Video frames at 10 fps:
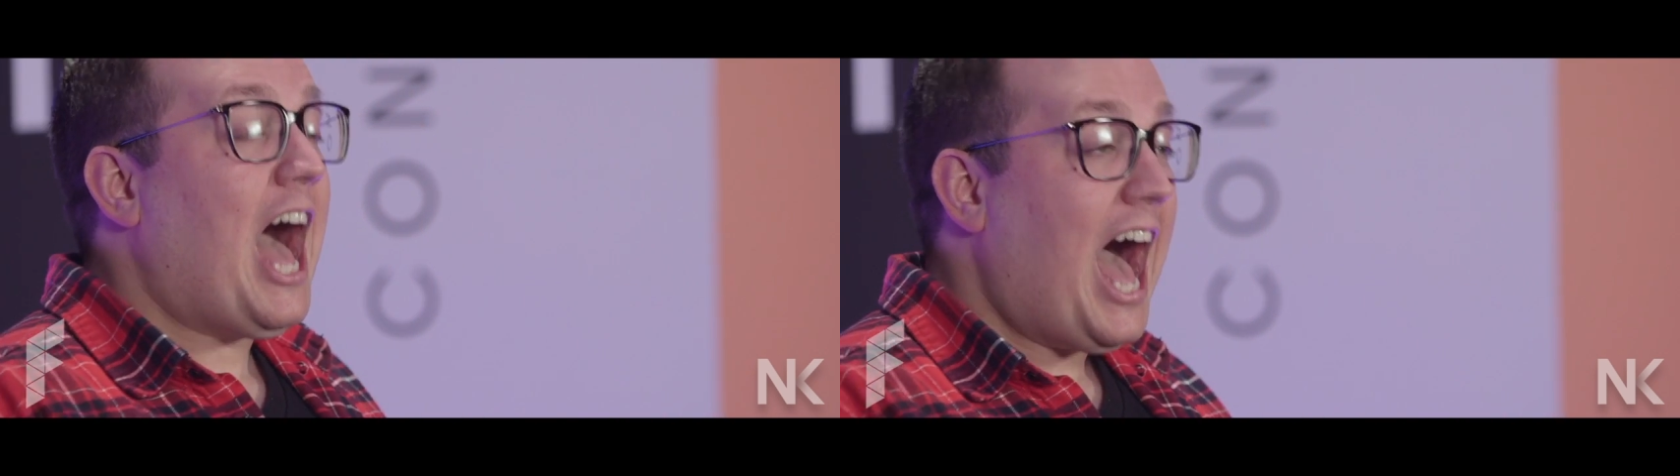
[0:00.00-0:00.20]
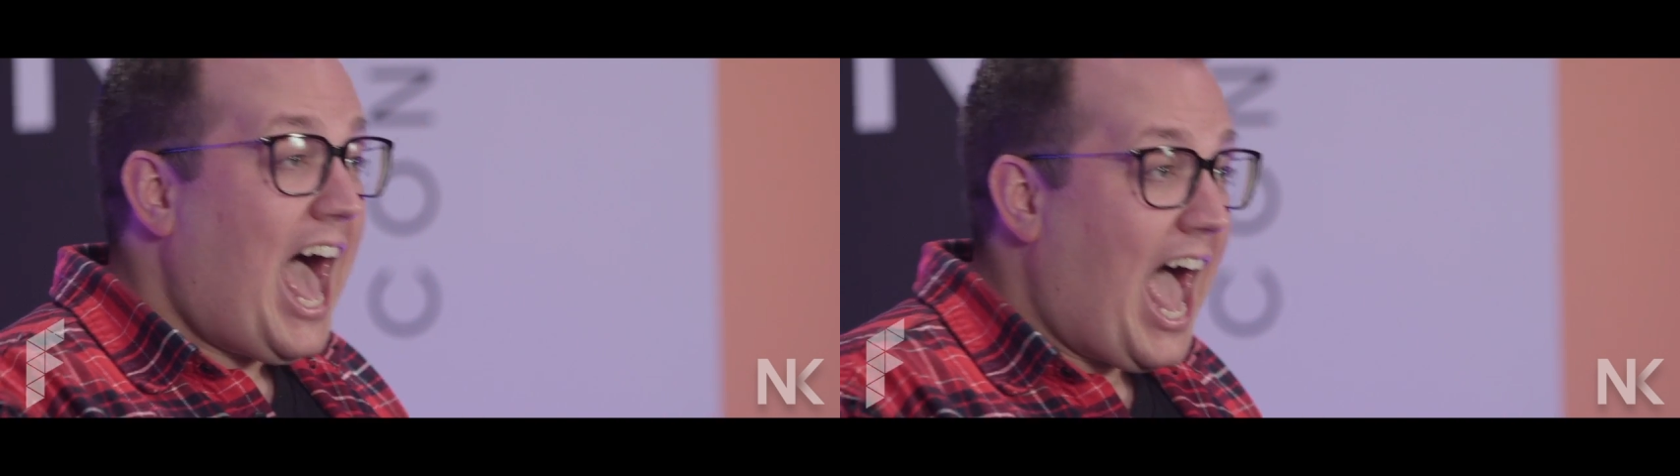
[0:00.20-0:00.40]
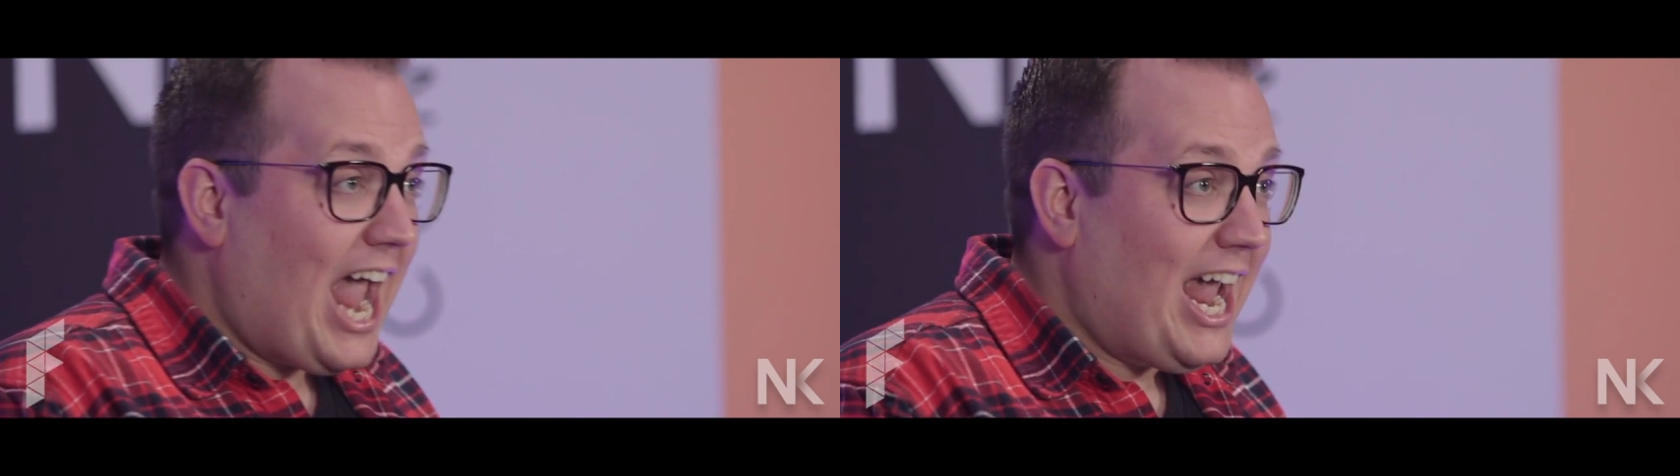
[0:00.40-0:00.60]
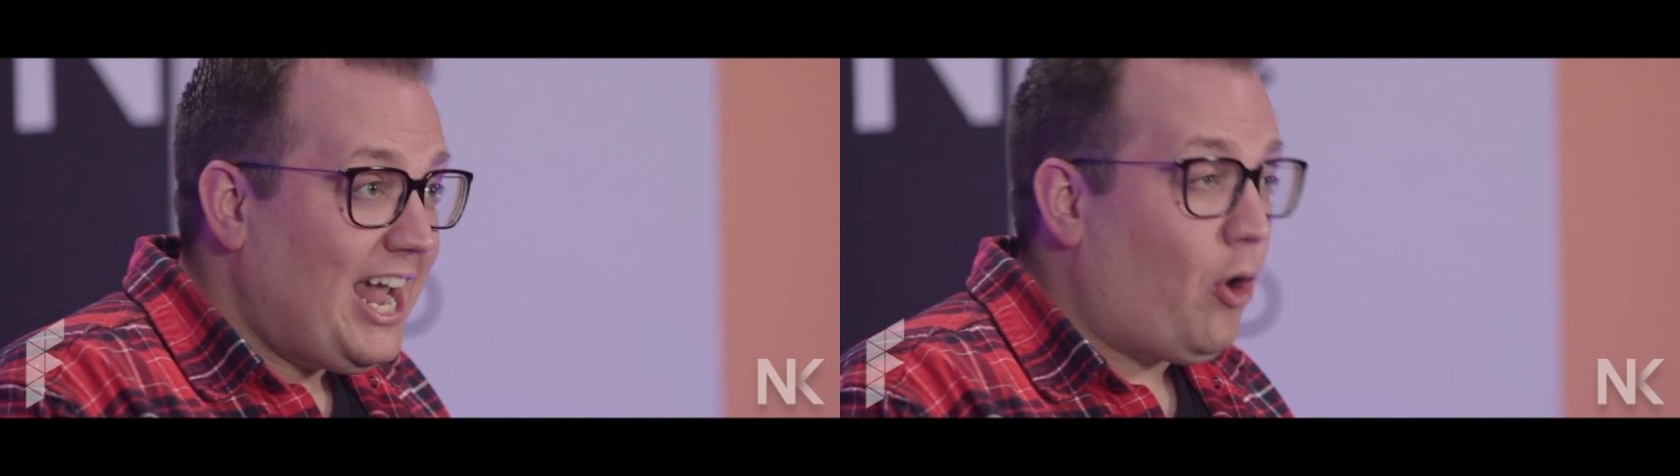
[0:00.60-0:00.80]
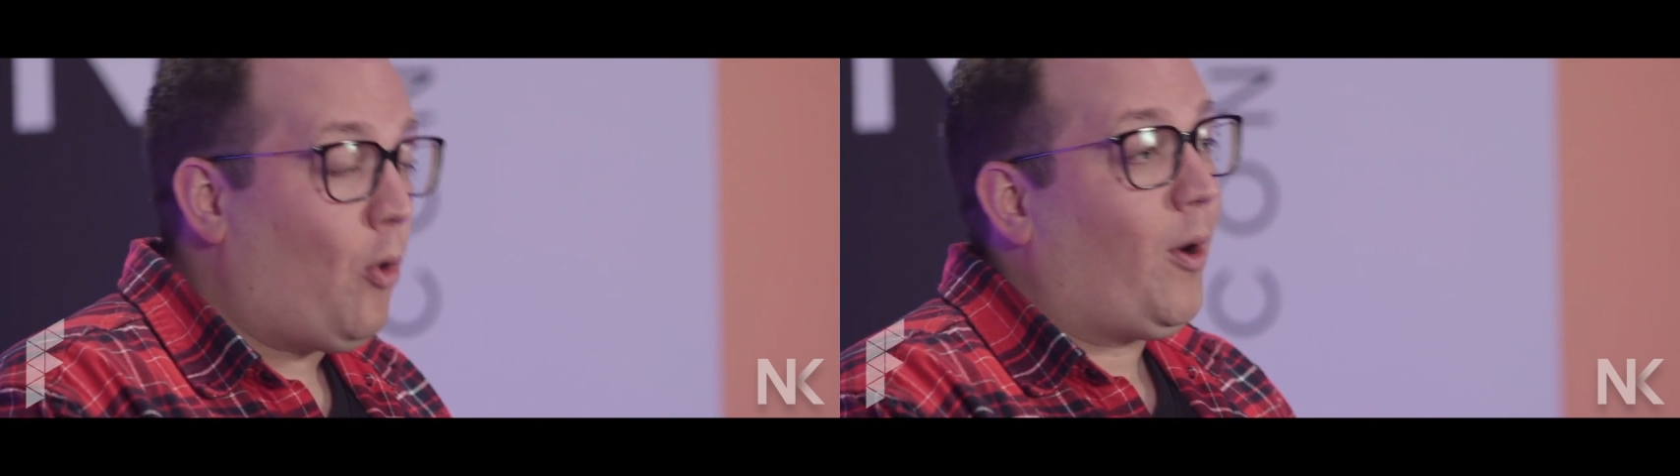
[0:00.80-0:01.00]

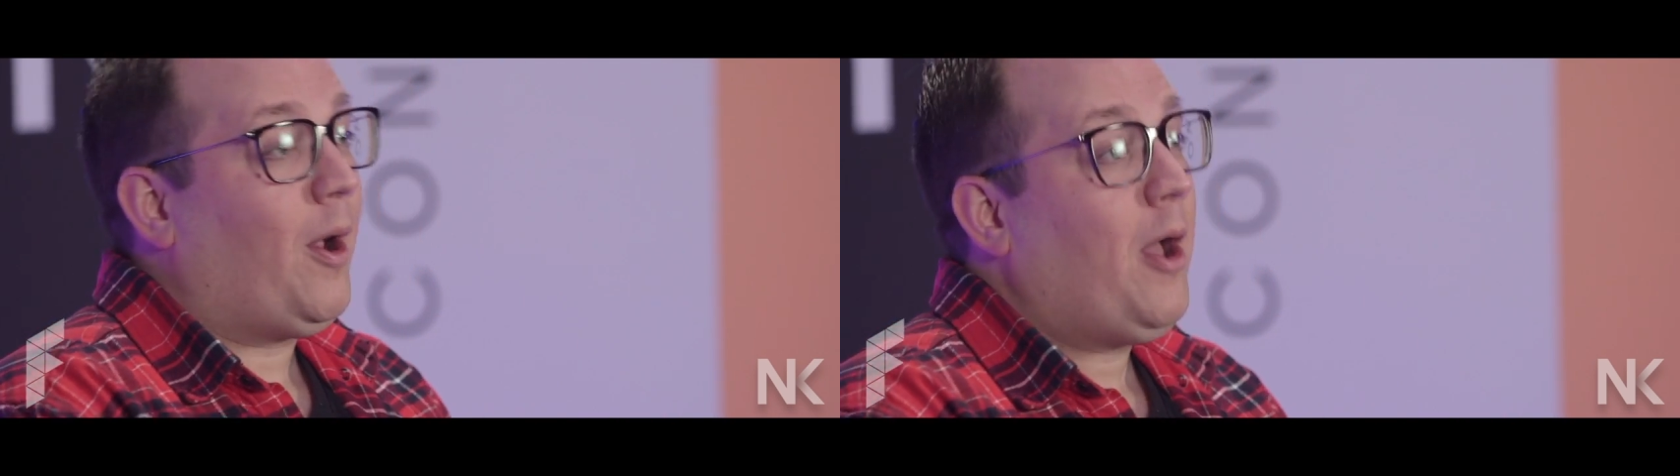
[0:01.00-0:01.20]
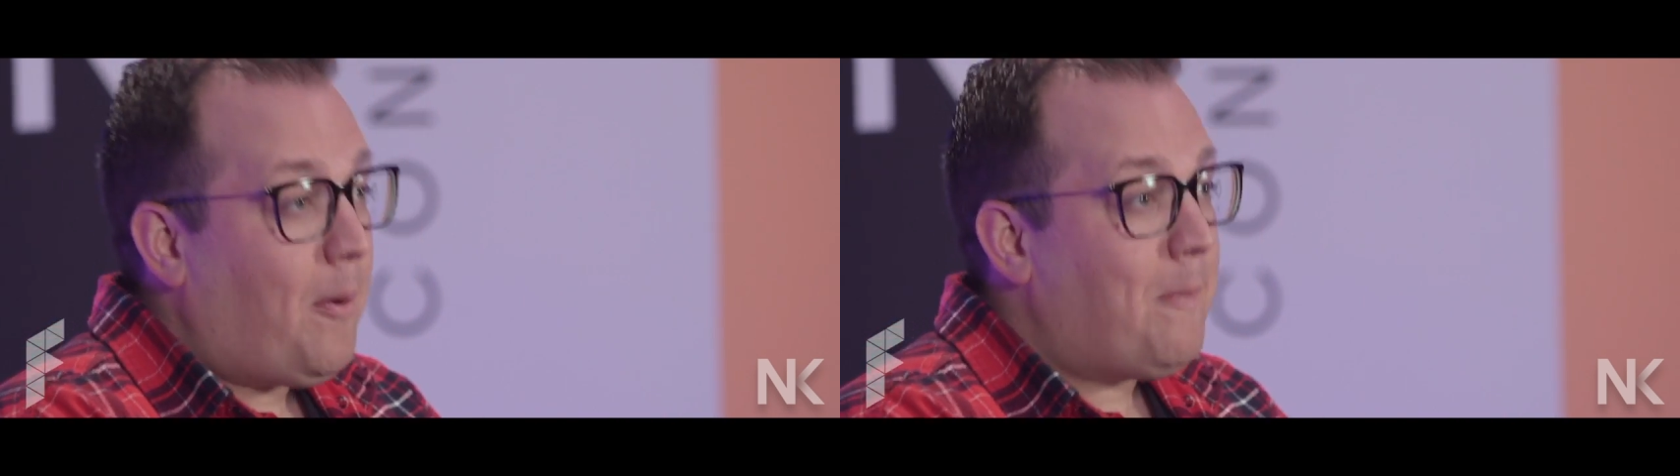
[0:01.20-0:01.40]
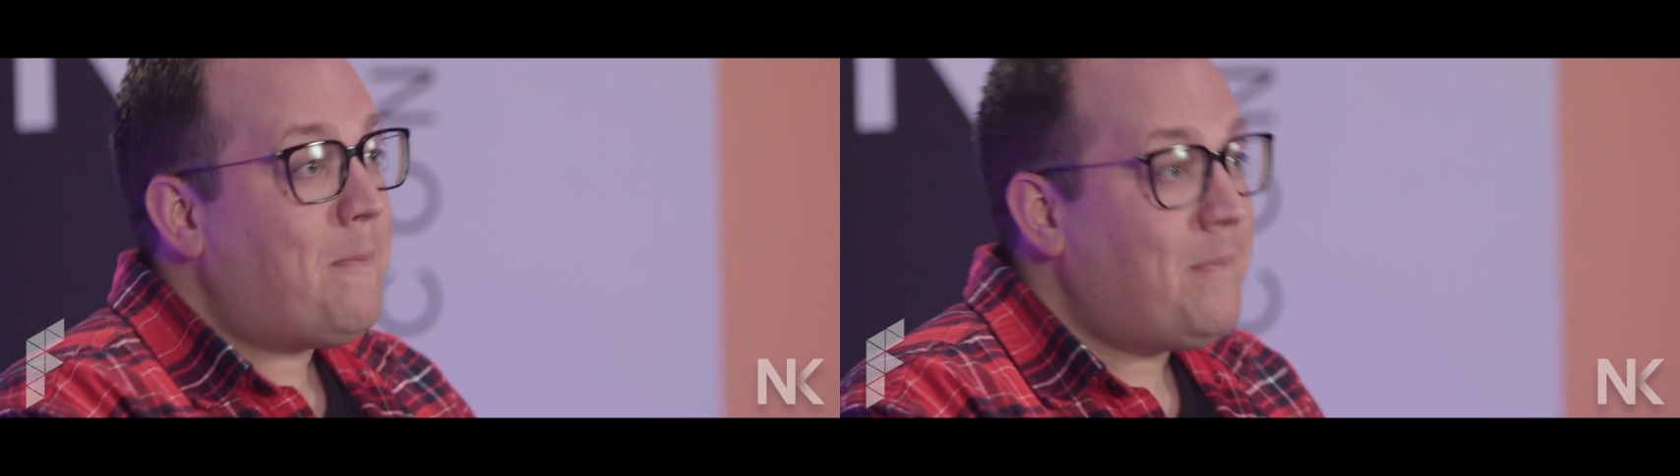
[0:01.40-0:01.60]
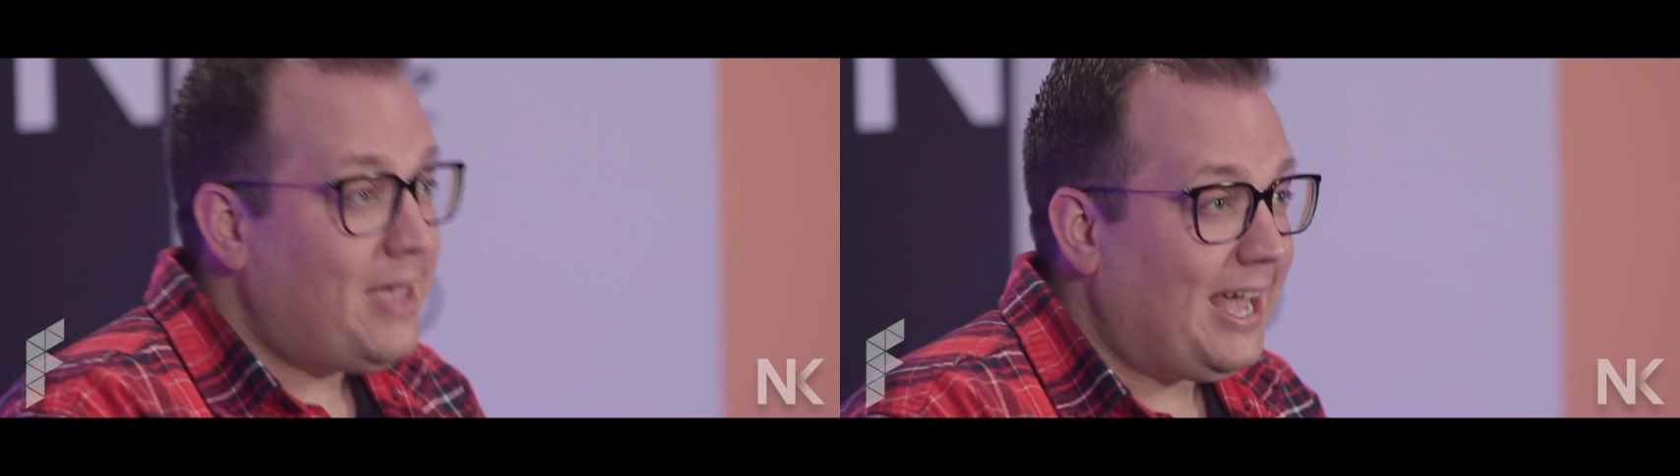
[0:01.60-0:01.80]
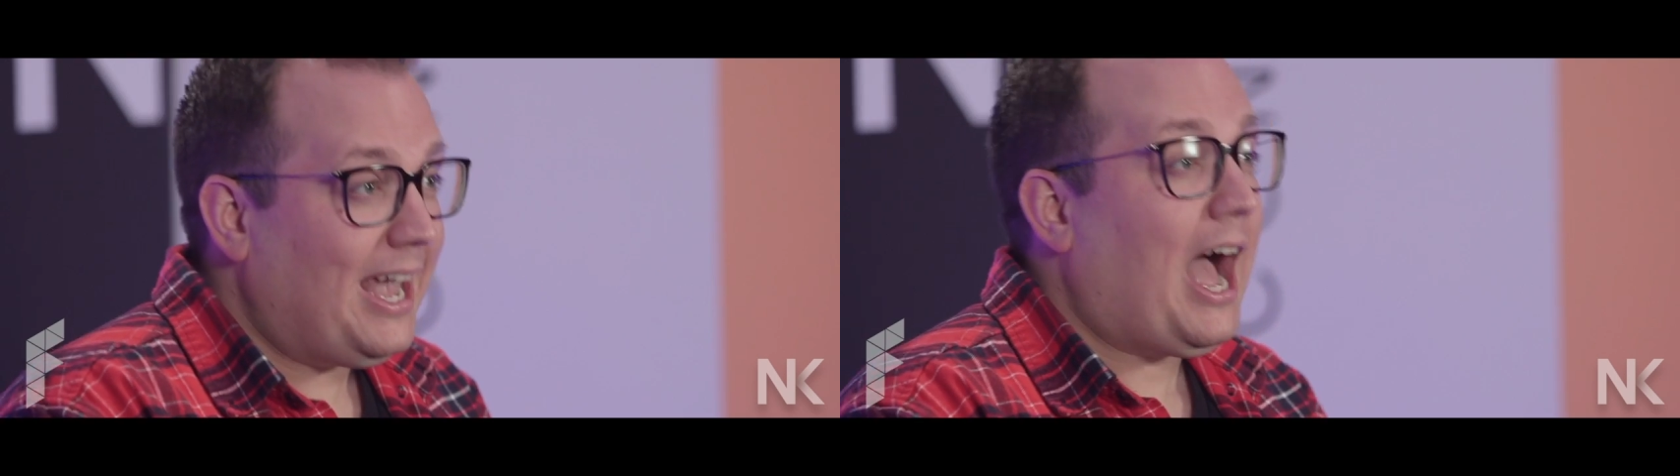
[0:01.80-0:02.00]
I or
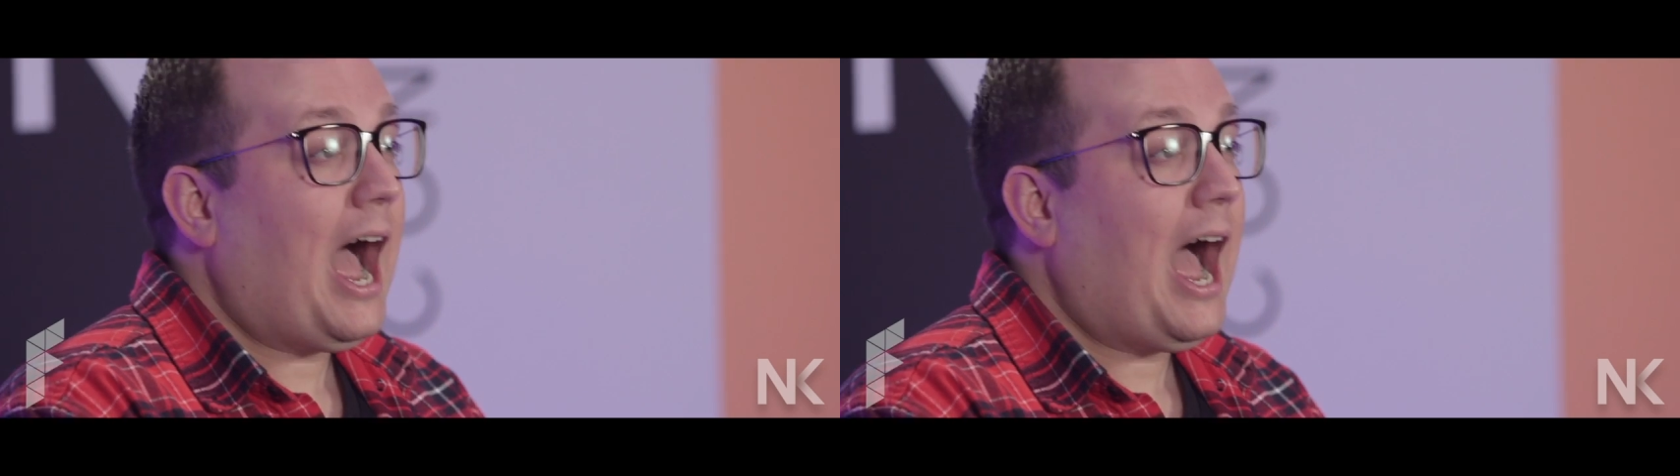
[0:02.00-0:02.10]
me,